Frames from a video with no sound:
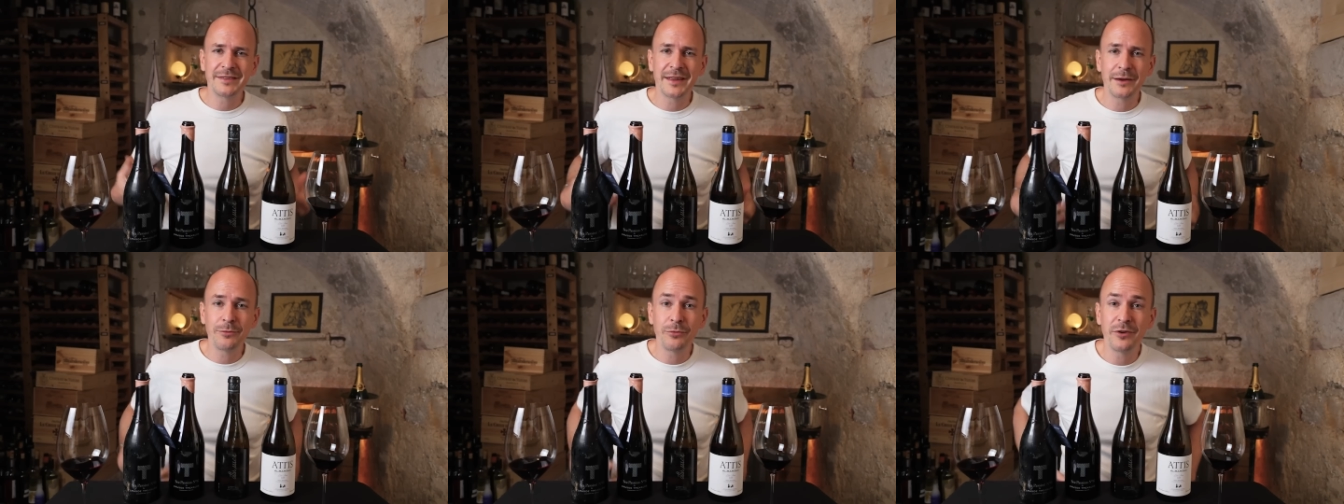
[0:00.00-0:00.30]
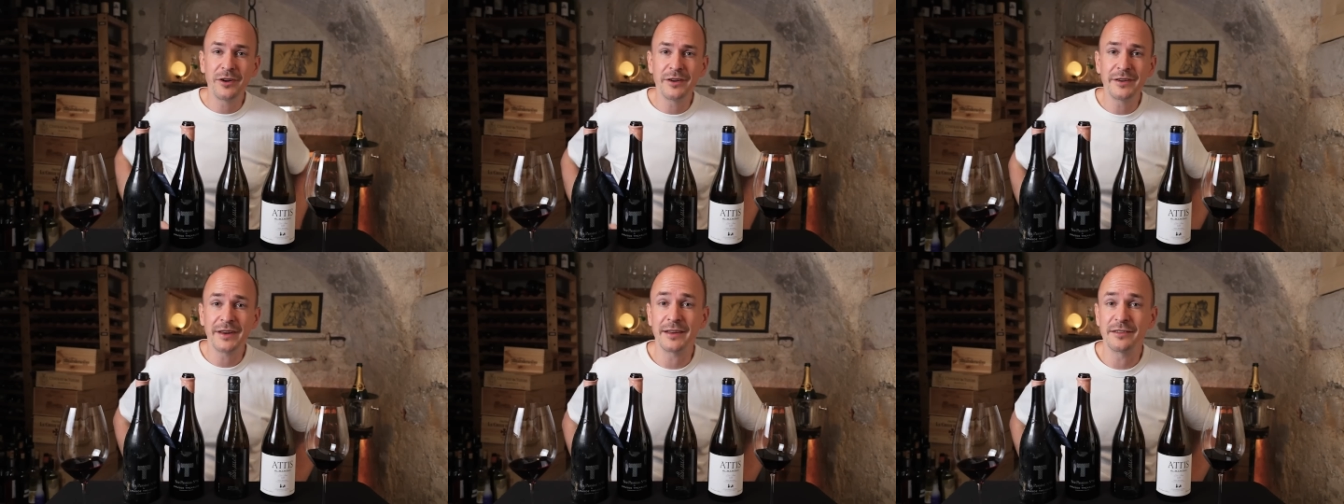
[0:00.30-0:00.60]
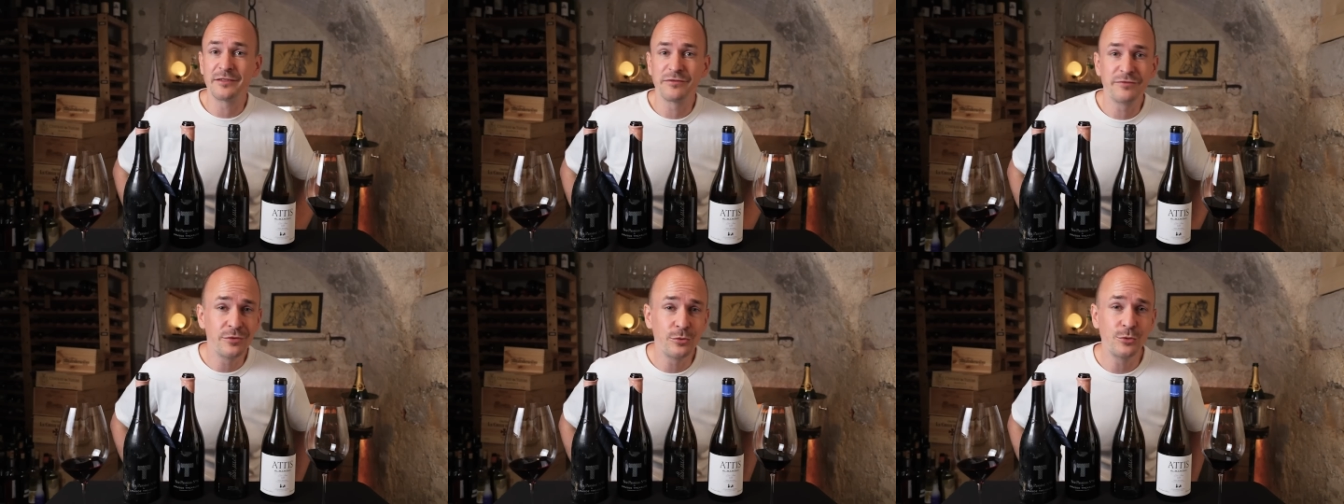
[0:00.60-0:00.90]
they weren't
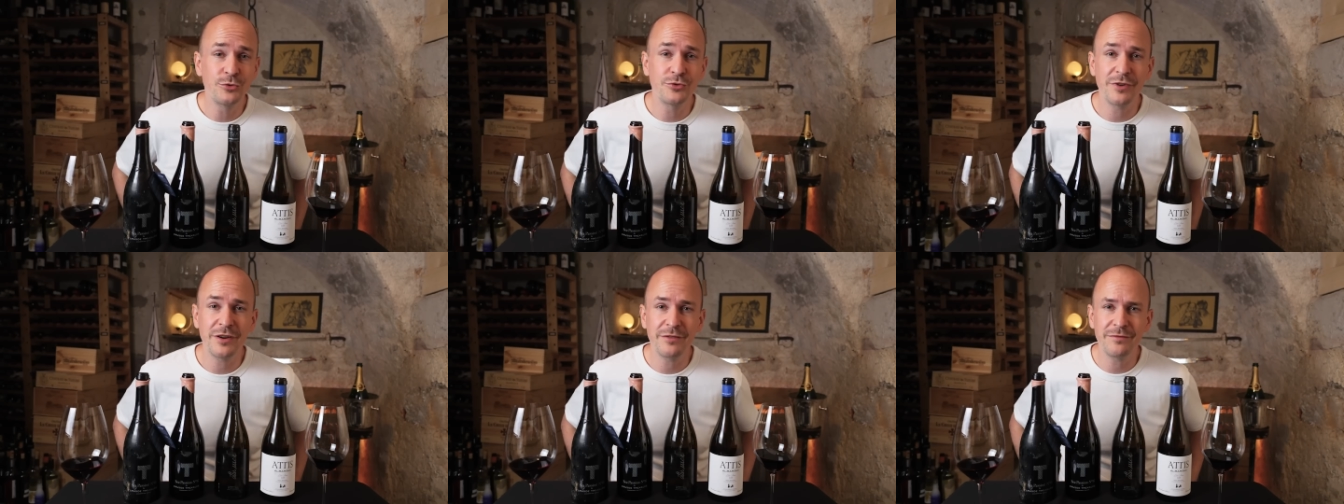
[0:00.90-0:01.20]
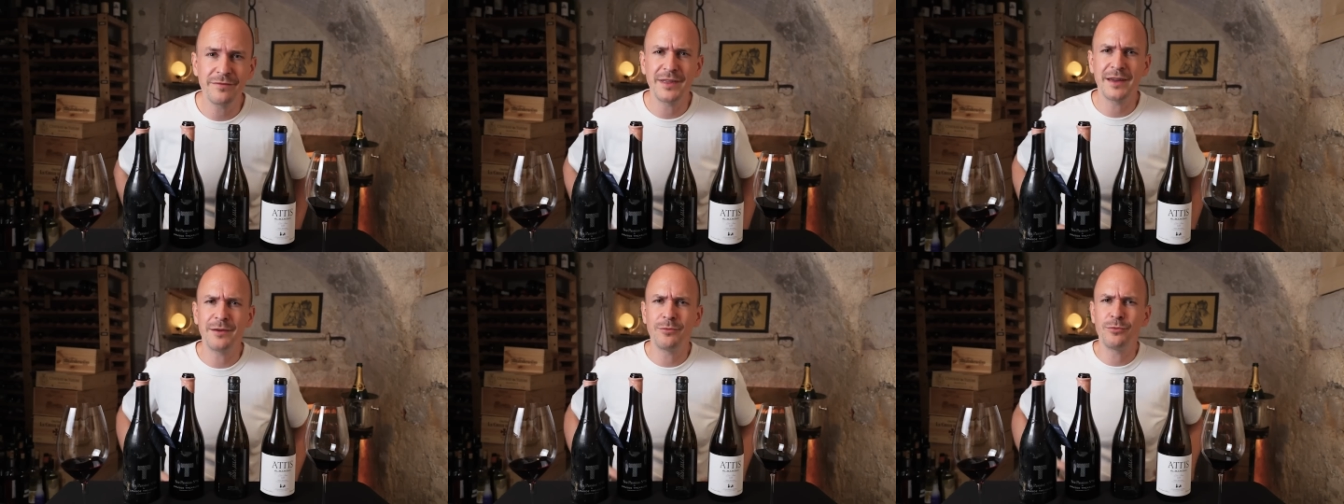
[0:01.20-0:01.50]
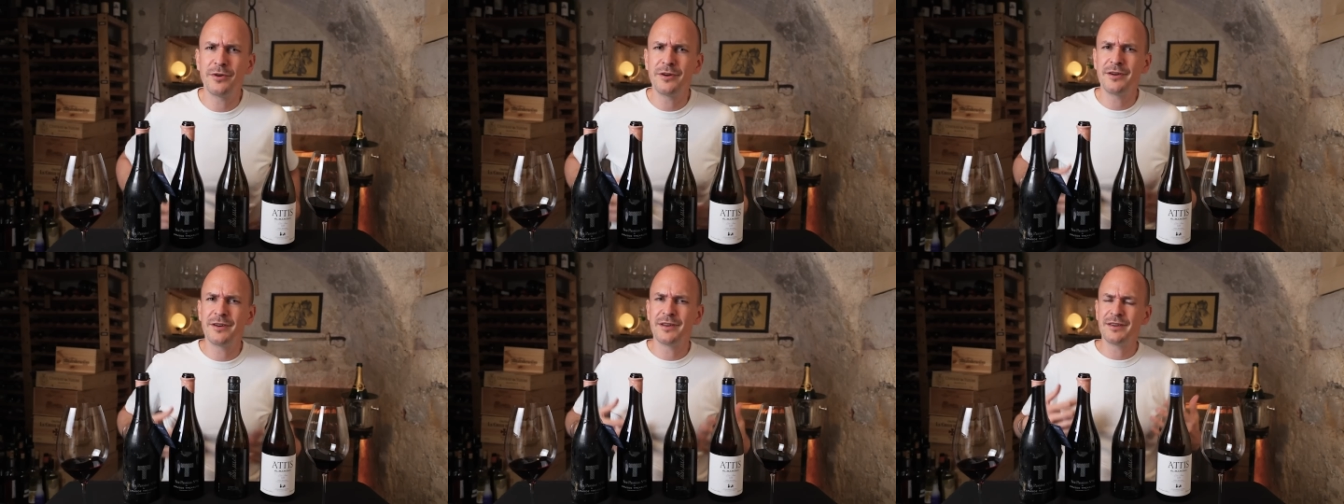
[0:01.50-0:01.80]
as fruit driven, they
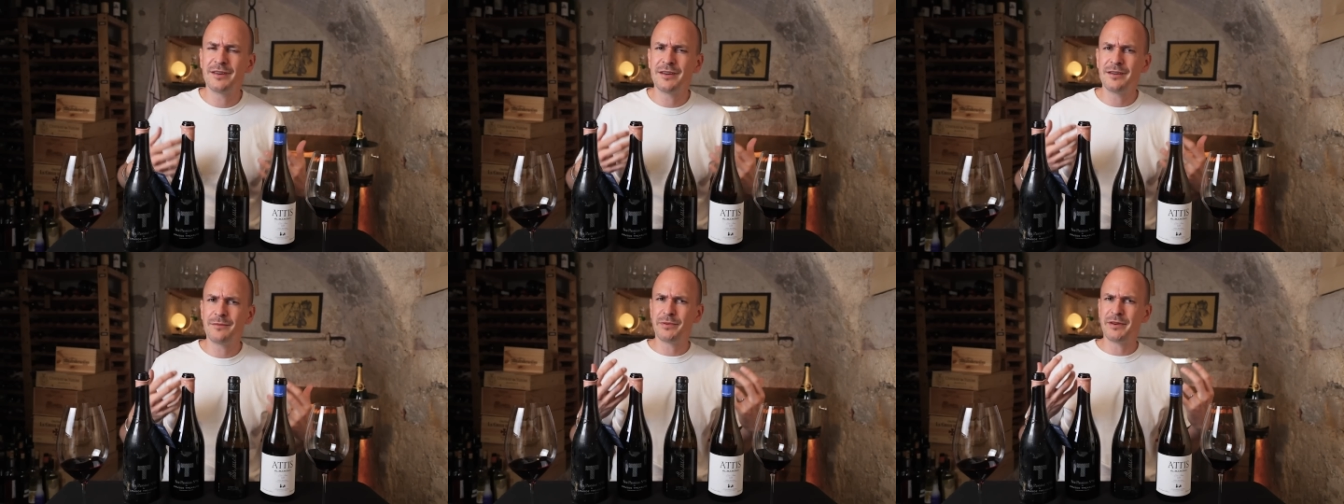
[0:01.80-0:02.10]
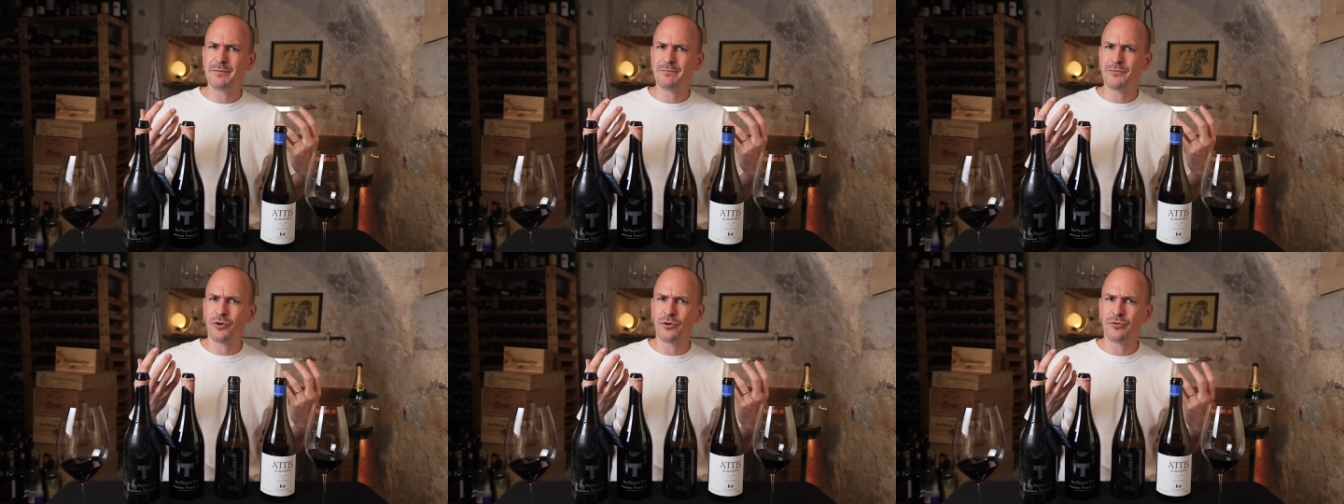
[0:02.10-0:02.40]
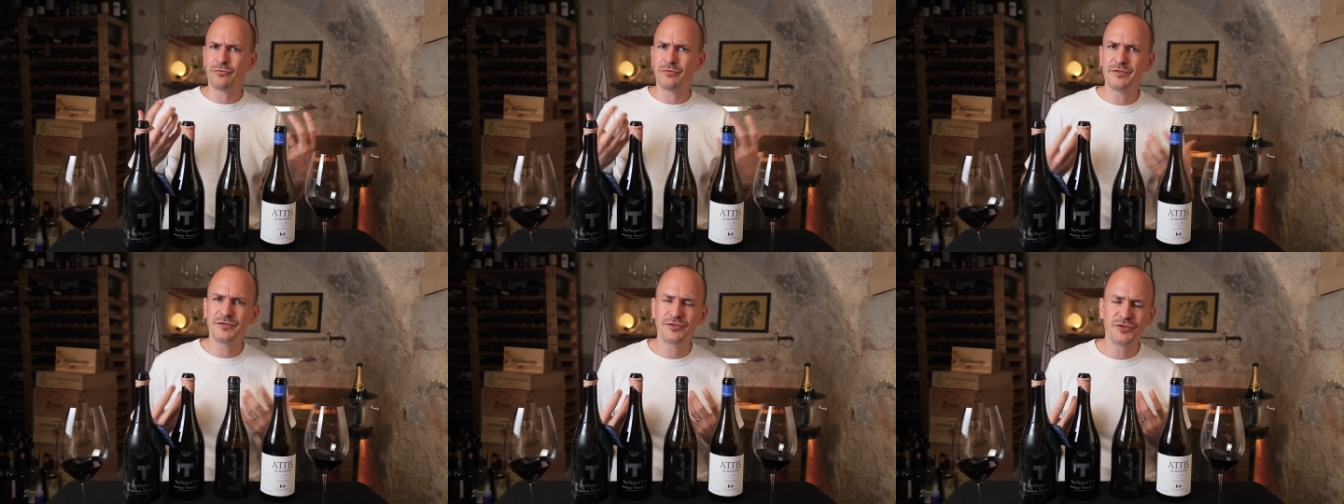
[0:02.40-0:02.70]
were a little bit
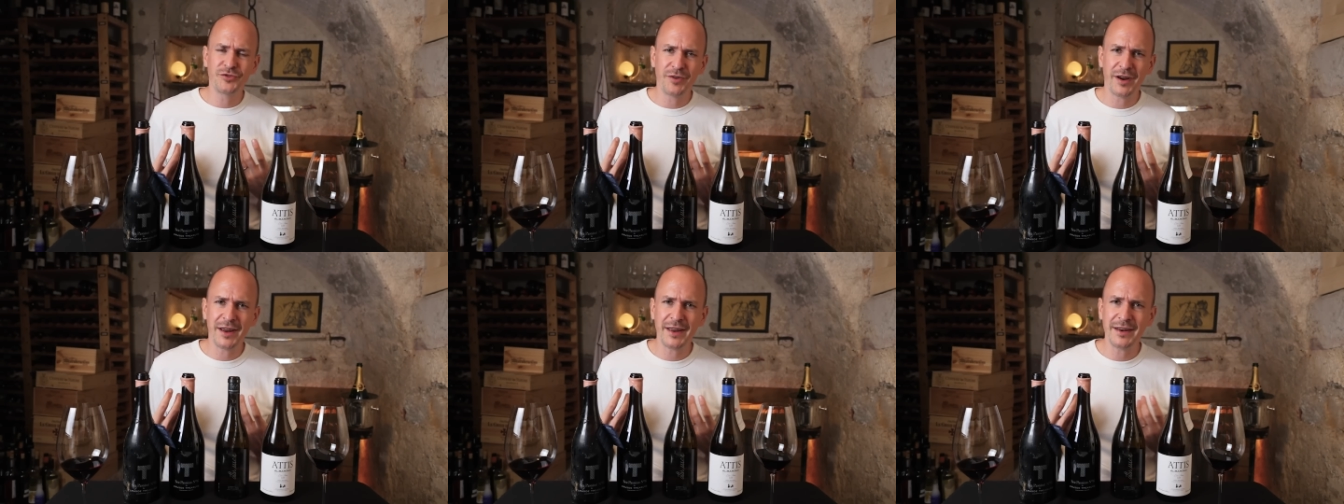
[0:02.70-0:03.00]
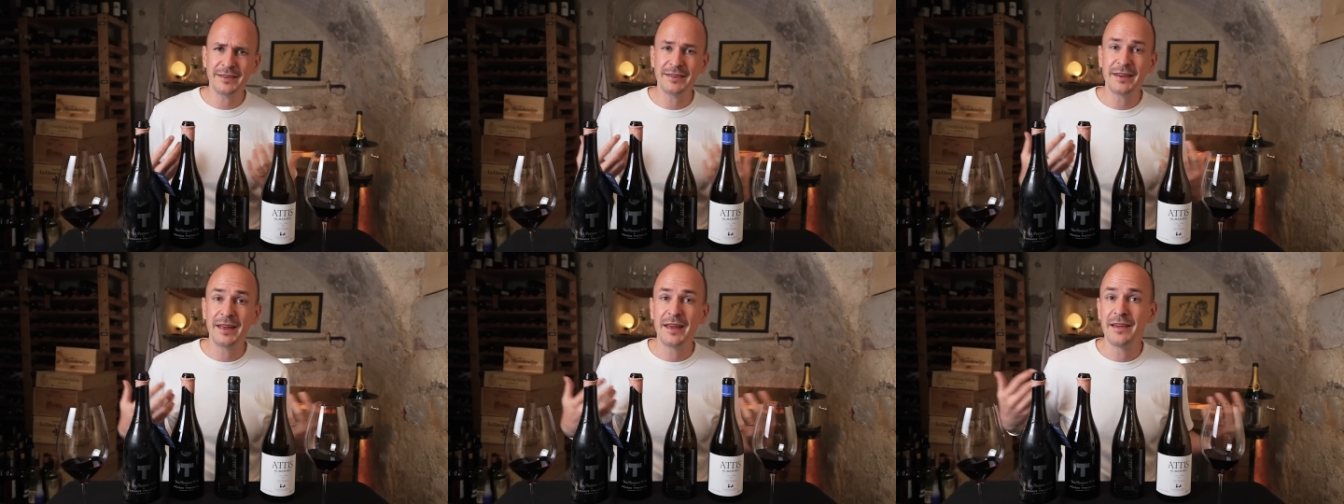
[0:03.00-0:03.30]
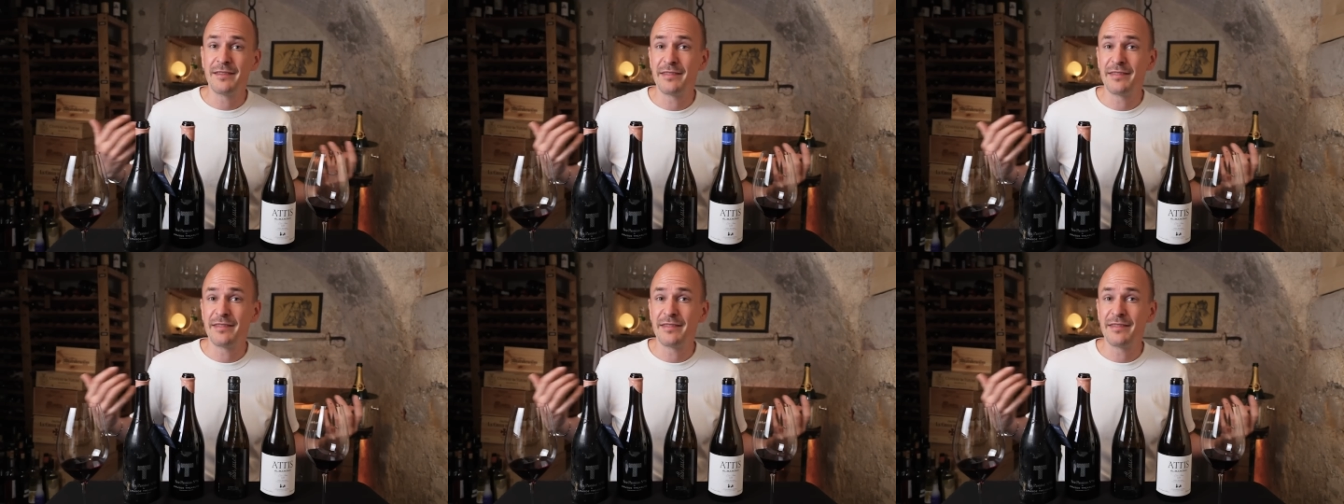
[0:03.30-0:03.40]
more restrained,